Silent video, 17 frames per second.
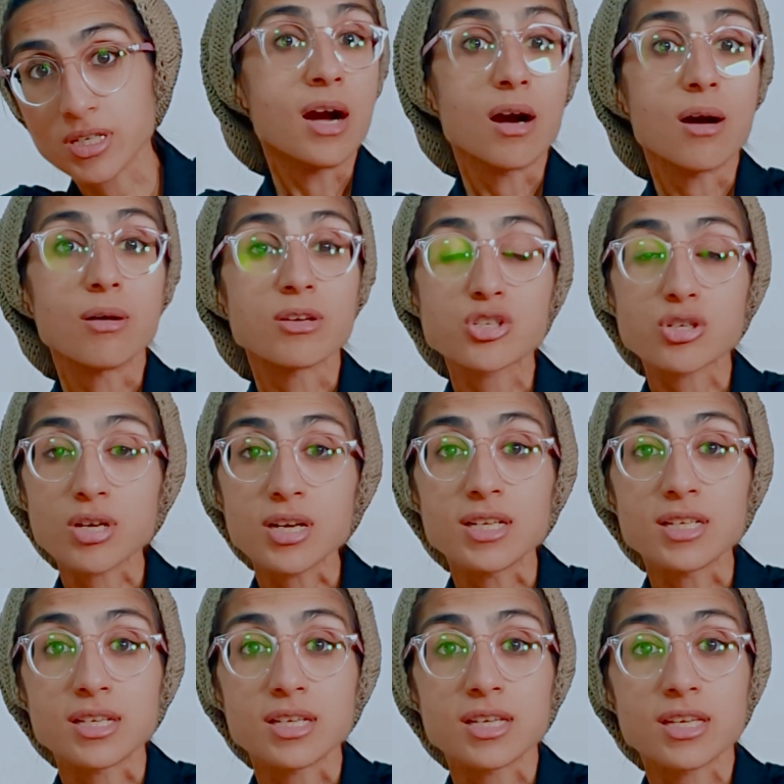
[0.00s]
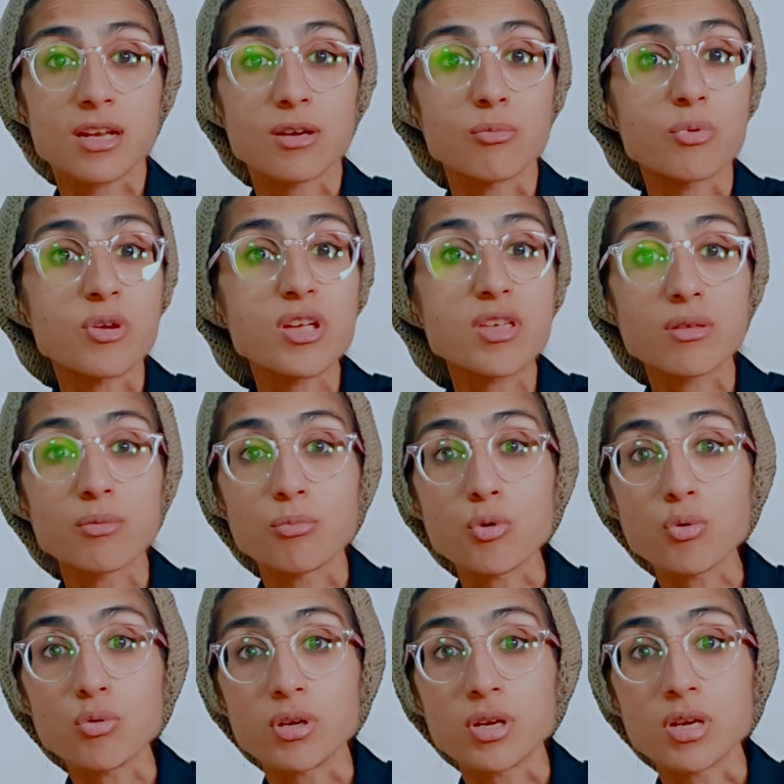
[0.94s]
A child can break the
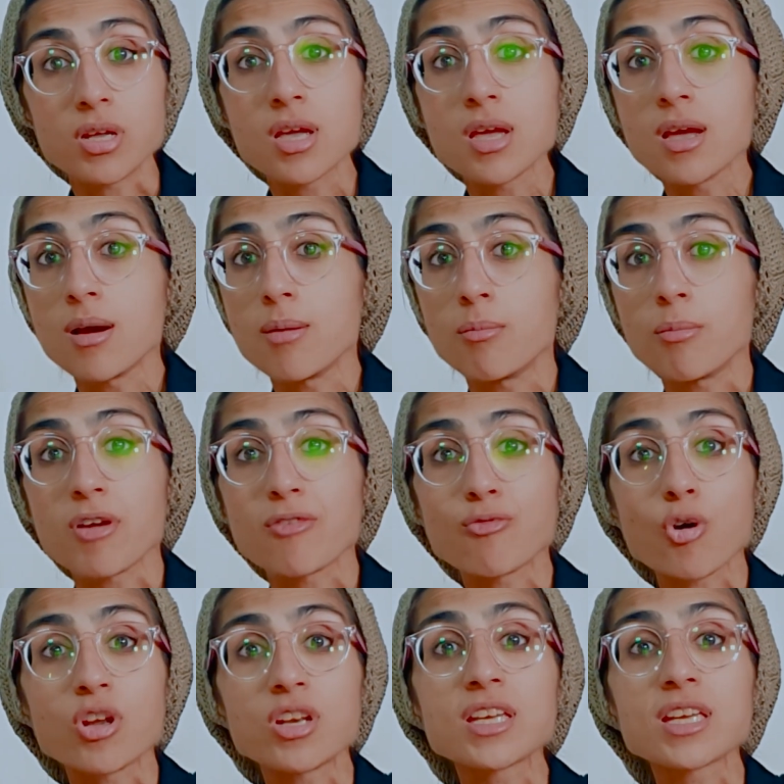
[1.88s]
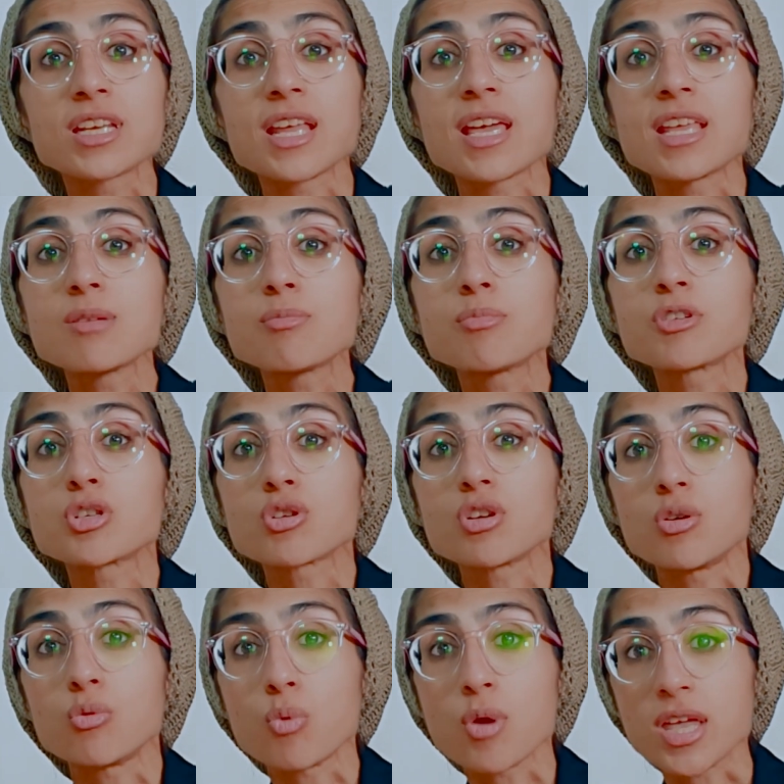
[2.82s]
bone by falling in any
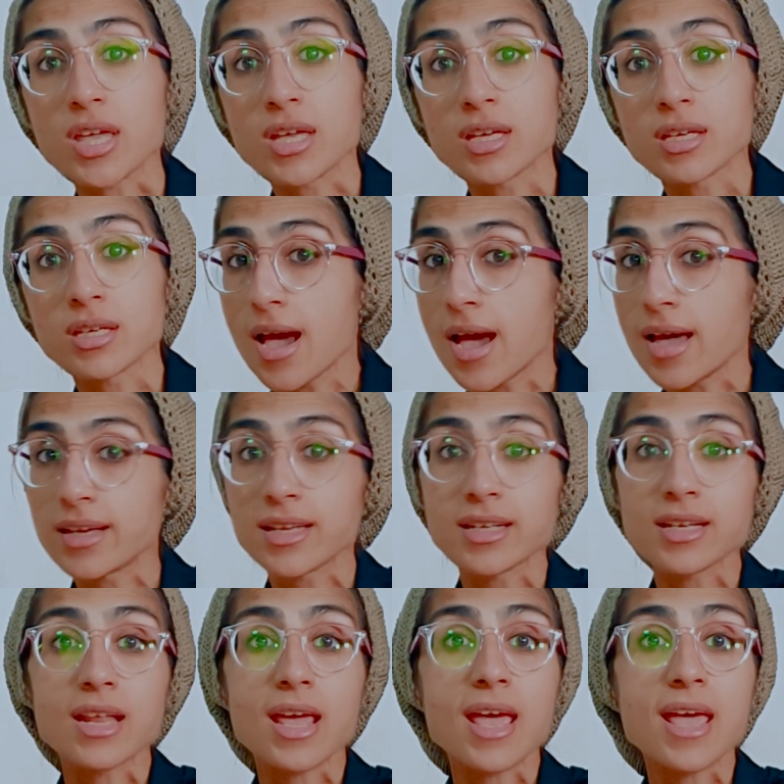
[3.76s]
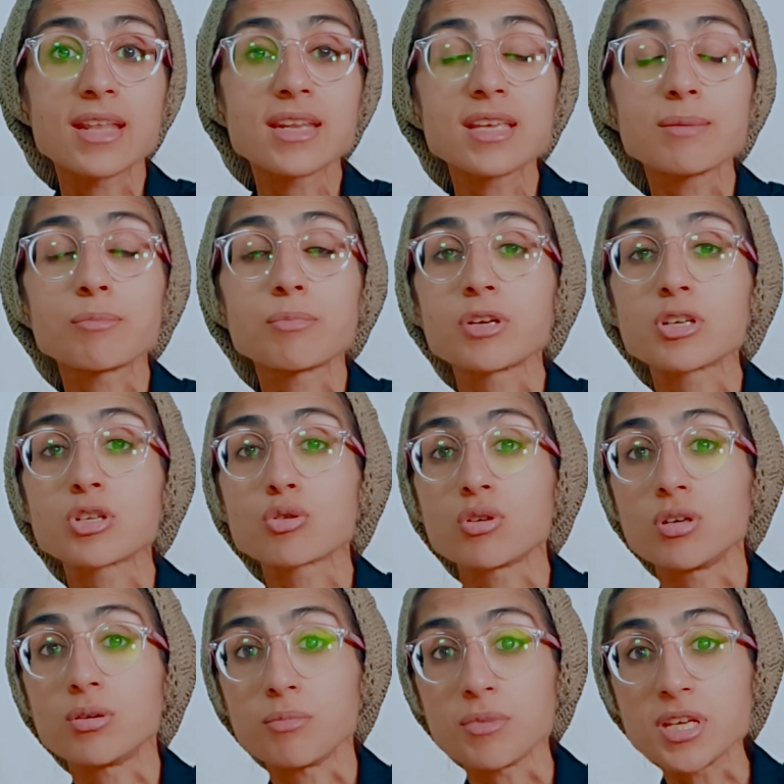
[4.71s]
particular way and in any
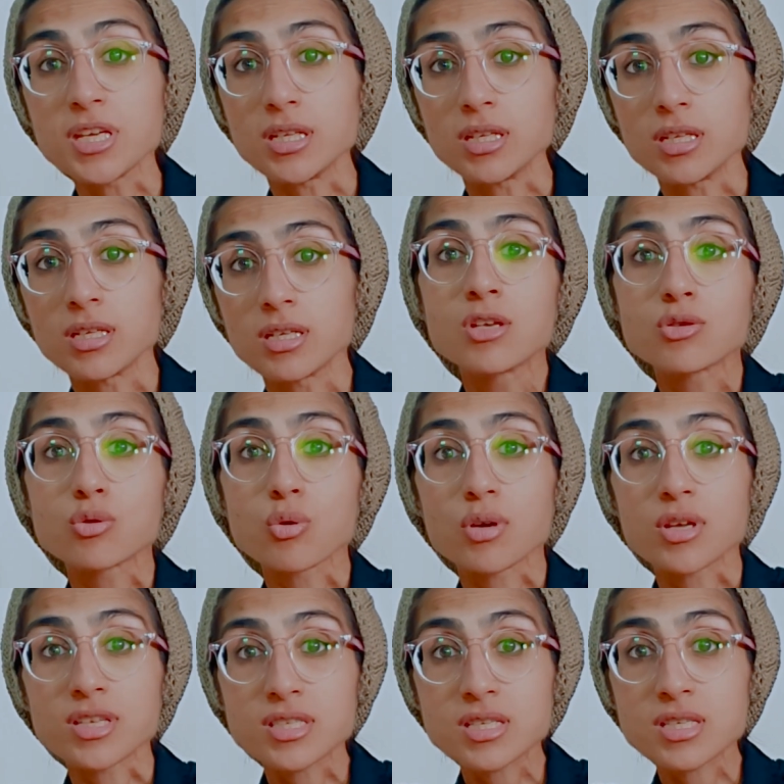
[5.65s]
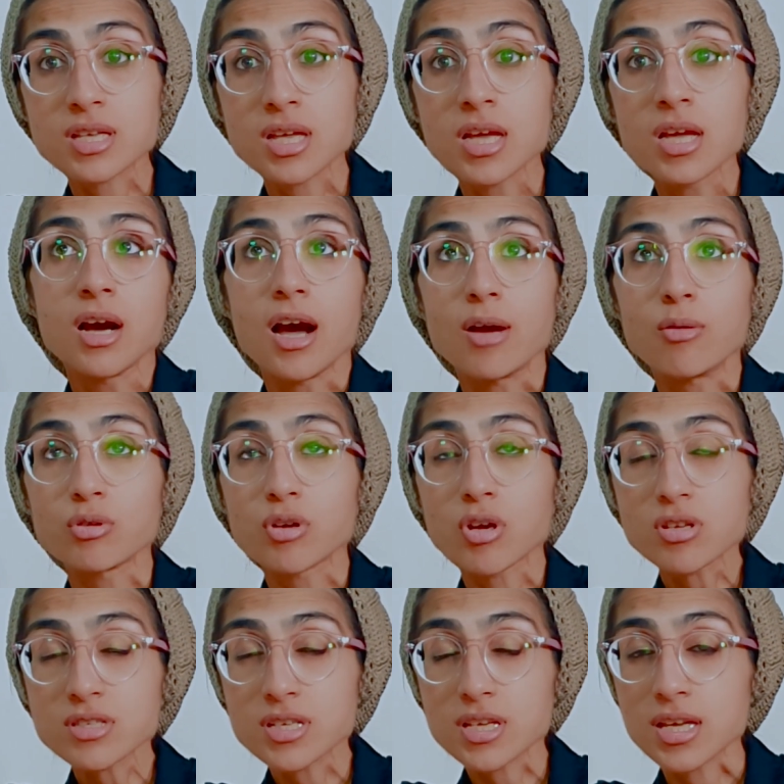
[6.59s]
particular mean. So I would
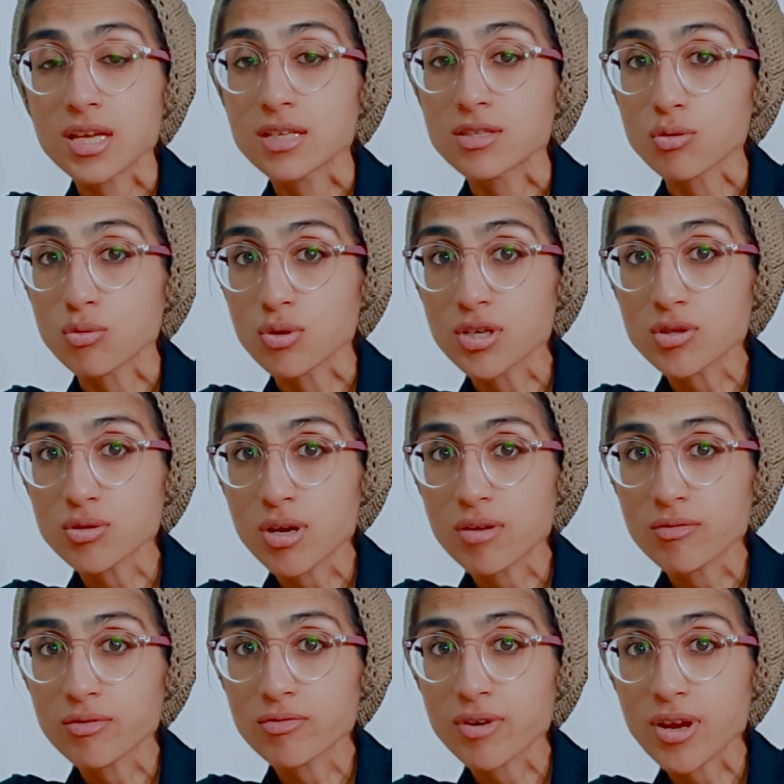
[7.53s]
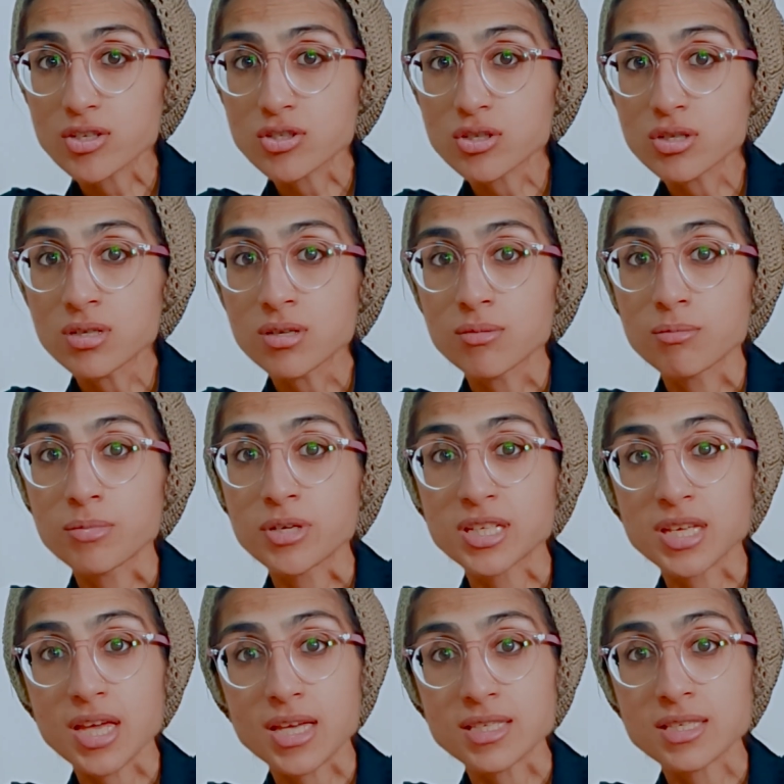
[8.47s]
not say it's okay to have a fracture, but
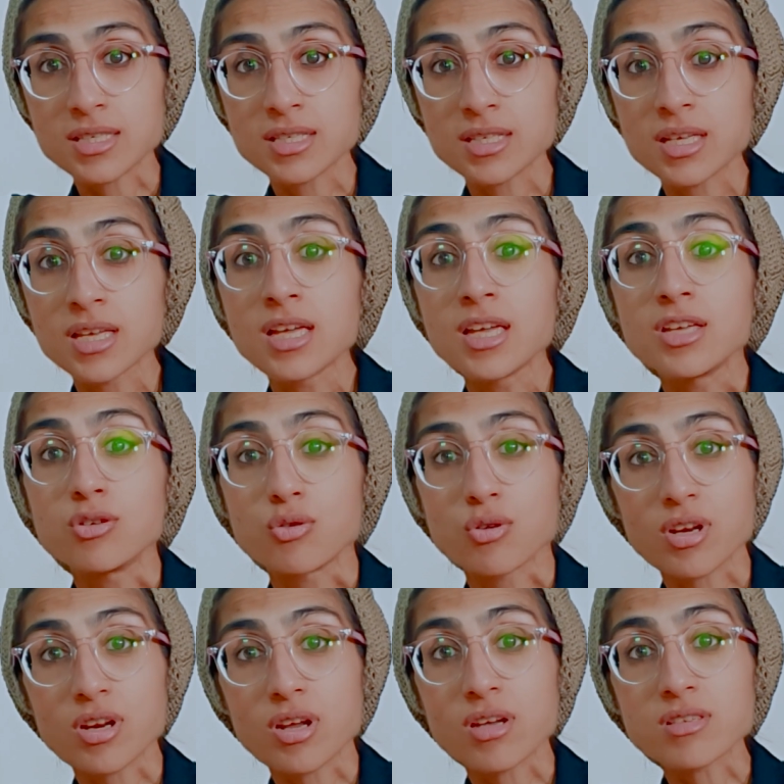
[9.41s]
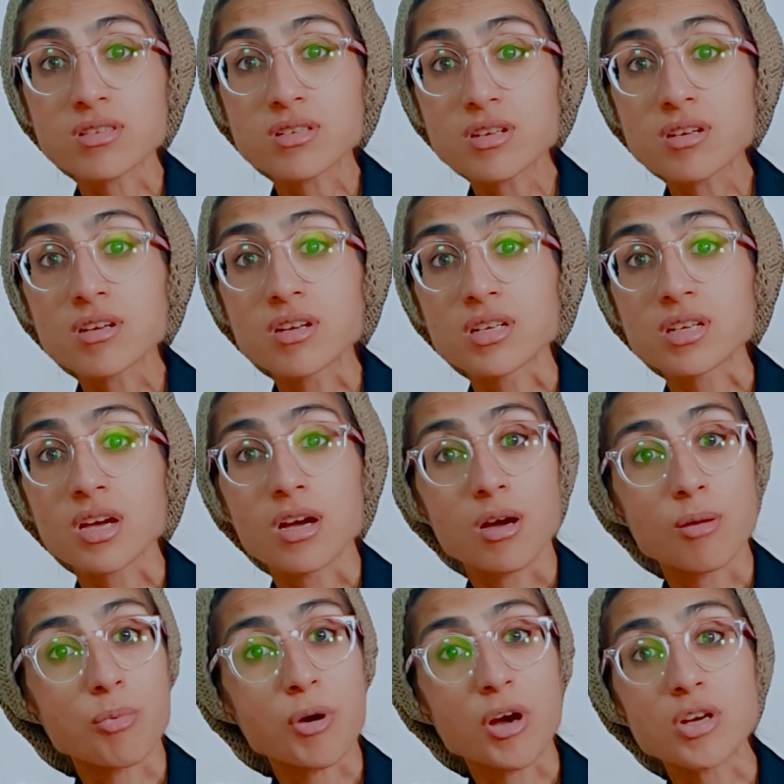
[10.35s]
yes, you can consider it
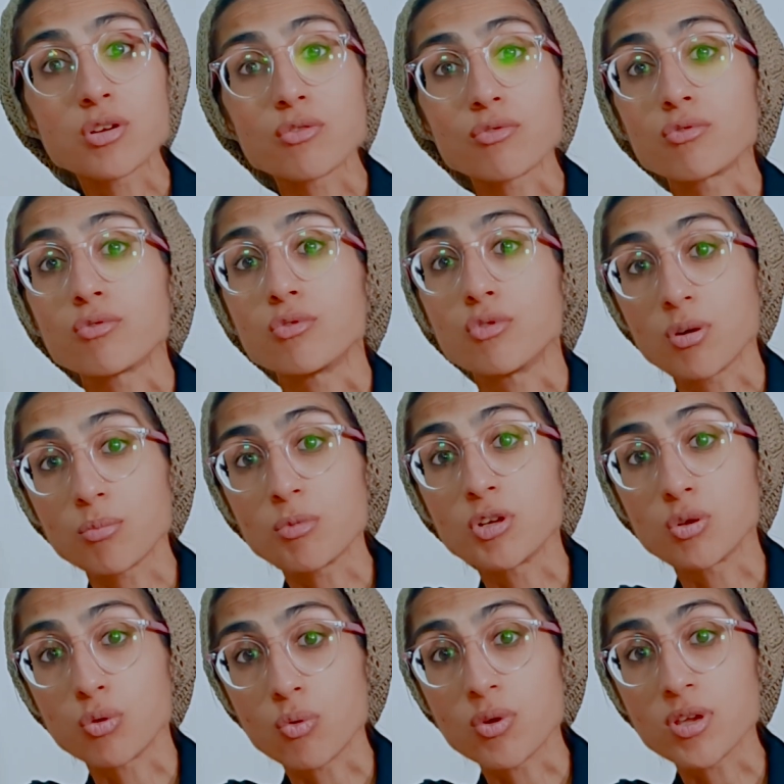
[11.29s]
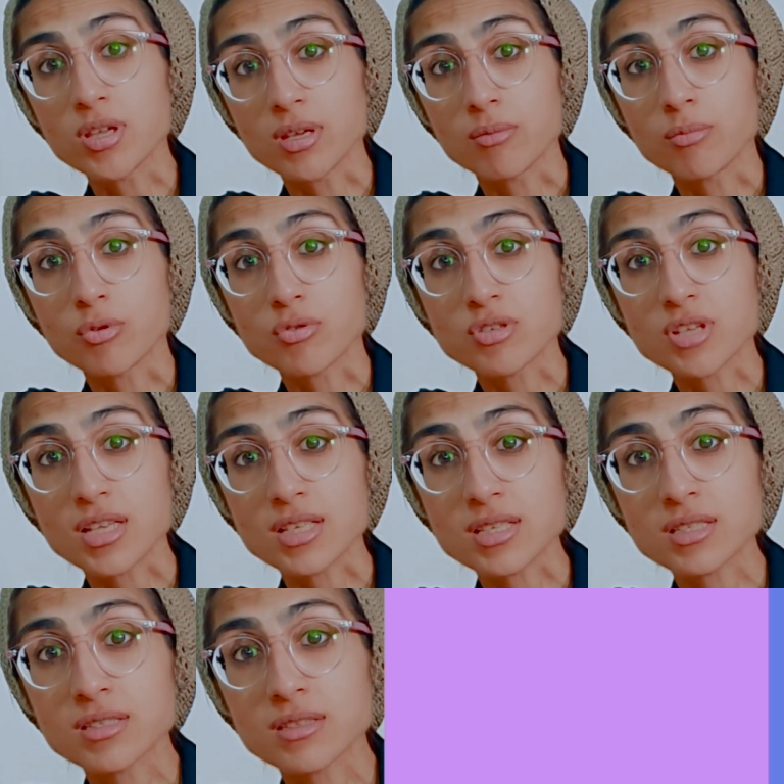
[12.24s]
a part of normal growing process.